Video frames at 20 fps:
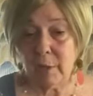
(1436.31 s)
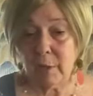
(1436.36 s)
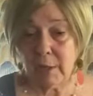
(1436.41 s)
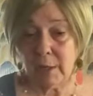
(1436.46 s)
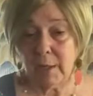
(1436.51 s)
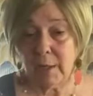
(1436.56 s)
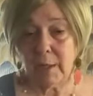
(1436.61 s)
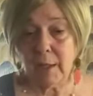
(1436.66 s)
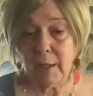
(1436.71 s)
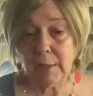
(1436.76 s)

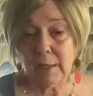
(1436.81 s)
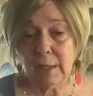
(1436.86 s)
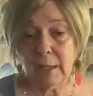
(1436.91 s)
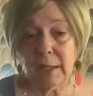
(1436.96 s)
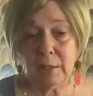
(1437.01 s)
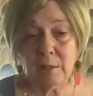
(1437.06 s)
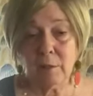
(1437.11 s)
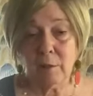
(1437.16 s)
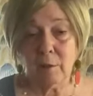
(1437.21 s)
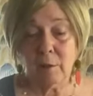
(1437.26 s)
then I got
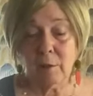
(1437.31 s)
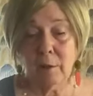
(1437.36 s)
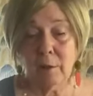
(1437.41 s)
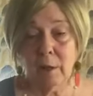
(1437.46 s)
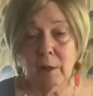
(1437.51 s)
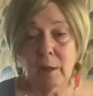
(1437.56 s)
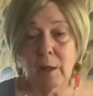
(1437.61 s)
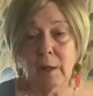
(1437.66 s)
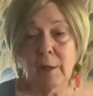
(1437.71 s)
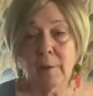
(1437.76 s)
cancer,
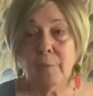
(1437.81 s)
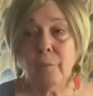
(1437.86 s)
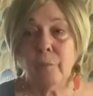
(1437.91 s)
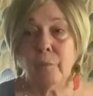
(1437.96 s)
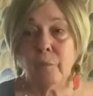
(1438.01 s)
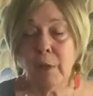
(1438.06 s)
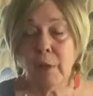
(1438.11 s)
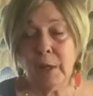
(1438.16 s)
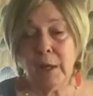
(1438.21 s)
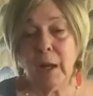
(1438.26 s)

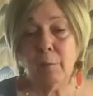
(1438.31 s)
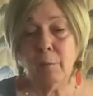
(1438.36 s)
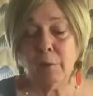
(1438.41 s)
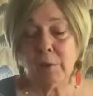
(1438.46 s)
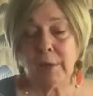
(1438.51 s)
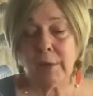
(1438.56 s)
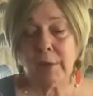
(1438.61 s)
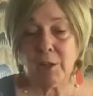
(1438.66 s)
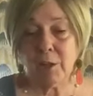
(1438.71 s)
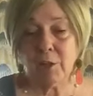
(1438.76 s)
then I
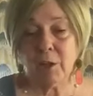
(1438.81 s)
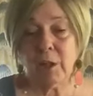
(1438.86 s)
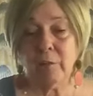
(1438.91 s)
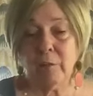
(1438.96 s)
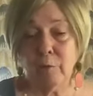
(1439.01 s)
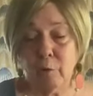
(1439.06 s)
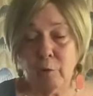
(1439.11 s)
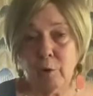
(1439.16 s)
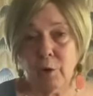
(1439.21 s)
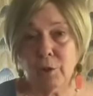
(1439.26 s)
was
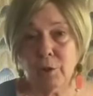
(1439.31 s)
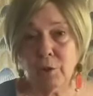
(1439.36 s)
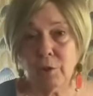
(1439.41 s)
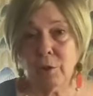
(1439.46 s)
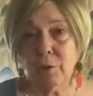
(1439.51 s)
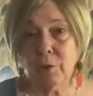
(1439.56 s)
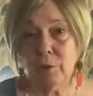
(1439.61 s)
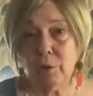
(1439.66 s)
actually forced